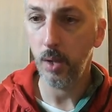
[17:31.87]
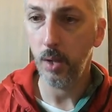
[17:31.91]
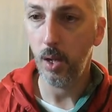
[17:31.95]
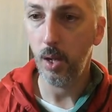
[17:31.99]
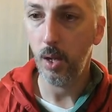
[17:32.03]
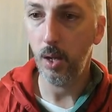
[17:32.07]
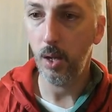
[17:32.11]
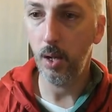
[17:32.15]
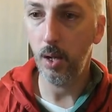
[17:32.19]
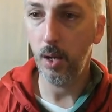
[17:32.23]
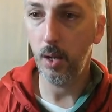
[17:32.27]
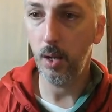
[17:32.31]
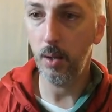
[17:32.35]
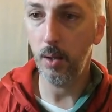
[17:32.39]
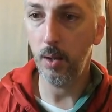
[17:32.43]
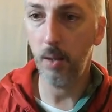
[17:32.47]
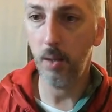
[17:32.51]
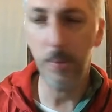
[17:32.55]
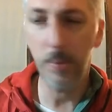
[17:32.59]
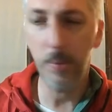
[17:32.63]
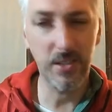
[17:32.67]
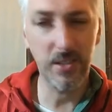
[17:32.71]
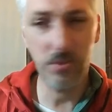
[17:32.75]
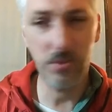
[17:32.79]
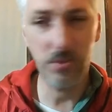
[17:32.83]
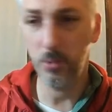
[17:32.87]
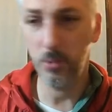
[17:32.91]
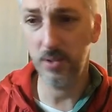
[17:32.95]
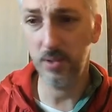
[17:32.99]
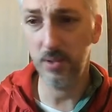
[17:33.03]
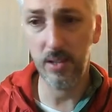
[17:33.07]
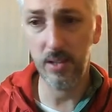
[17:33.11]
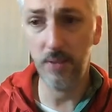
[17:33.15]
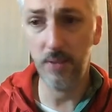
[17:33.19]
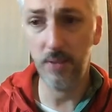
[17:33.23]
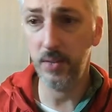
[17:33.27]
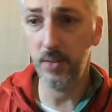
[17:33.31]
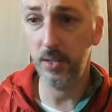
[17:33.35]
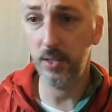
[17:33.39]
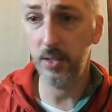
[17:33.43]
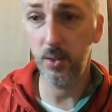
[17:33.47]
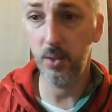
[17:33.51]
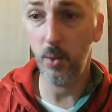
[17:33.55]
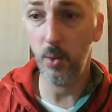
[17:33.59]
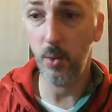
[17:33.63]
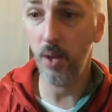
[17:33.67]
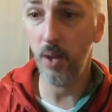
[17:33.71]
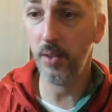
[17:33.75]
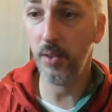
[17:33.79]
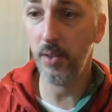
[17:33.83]
All my students loved it too.
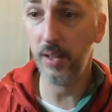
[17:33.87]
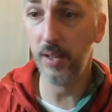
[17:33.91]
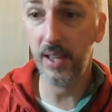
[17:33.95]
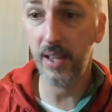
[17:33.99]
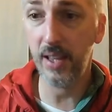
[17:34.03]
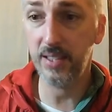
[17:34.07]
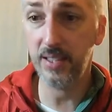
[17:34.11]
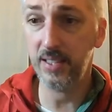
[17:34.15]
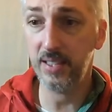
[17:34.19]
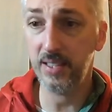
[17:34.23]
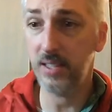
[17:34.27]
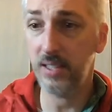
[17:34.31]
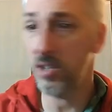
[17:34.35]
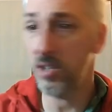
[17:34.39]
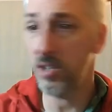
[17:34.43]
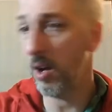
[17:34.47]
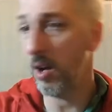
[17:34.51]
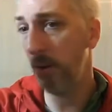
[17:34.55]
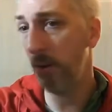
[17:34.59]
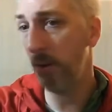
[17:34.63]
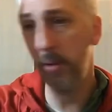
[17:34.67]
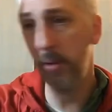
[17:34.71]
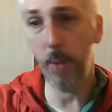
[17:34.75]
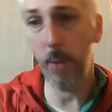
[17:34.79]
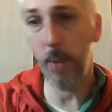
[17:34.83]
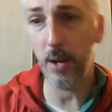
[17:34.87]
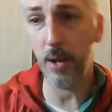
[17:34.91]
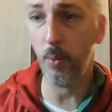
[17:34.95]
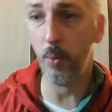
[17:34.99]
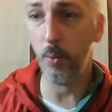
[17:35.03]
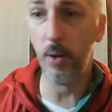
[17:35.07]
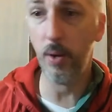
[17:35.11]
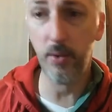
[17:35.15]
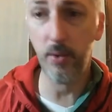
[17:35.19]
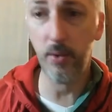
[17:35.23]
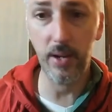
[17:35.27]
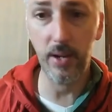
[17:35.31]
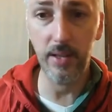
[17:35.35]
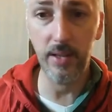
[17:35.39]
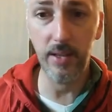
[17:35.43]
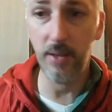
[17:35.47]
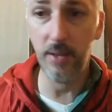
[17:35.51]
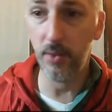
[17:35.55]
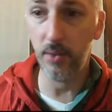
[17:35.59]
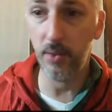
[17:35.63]
All the classes I taught, no matter what grade level,